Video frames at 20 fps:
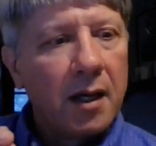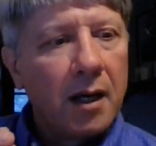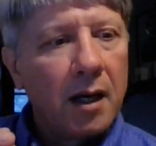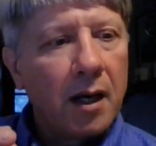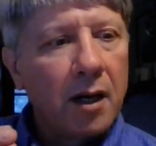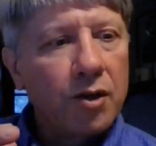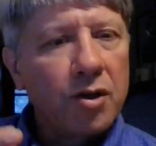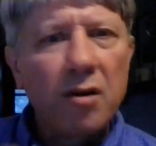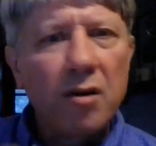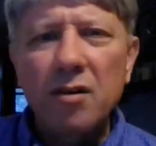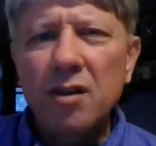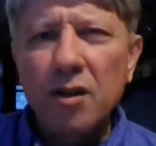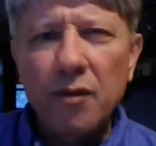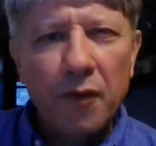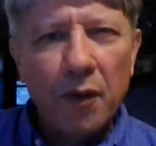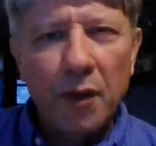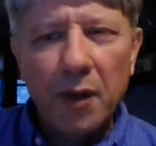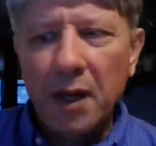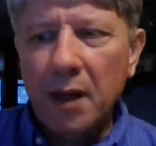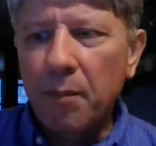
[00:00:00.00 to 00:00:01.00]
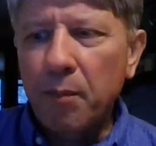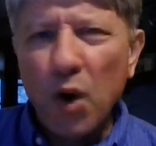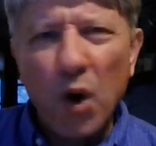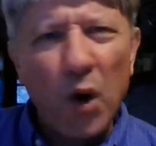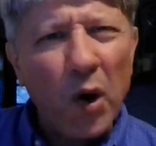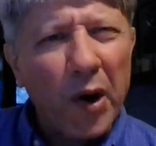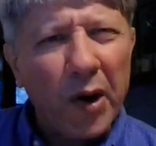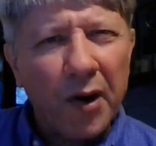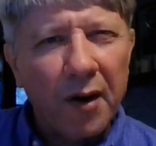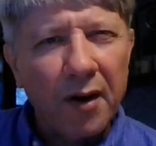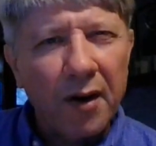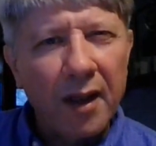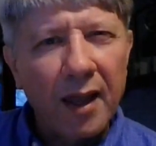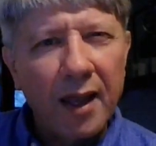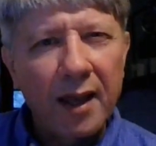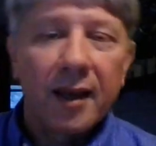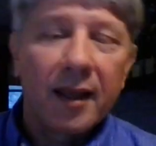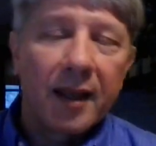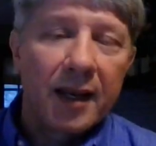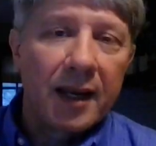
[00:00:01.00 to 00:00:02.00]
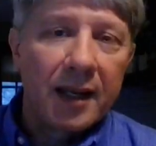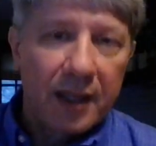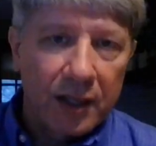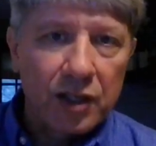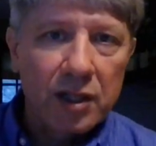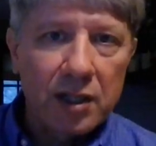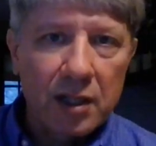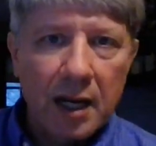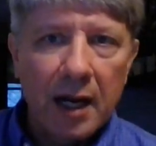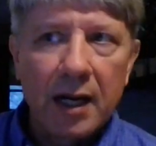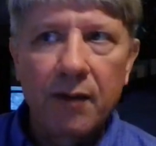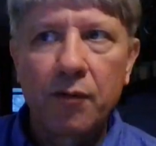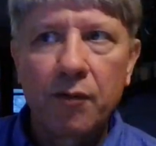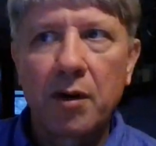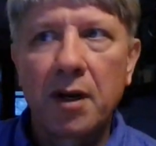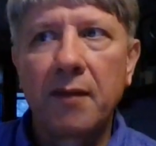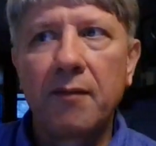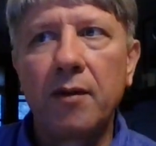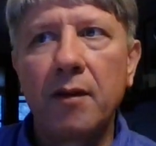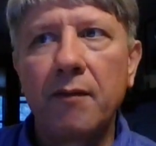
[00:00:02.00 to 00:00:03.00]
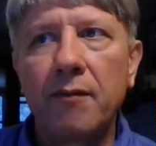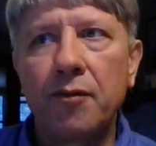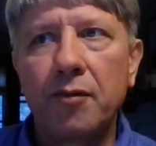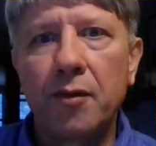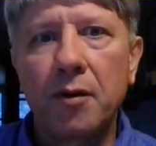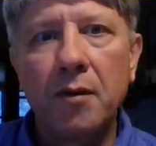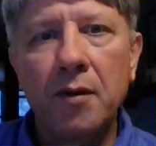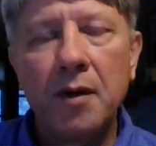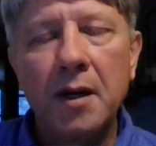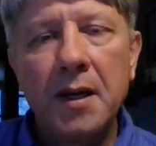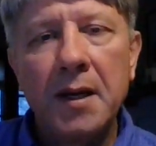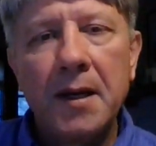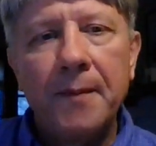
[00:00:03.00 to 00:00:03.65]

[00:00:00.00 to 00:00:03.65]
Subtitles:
our church is falling apart. And this is kind of what I've lived through.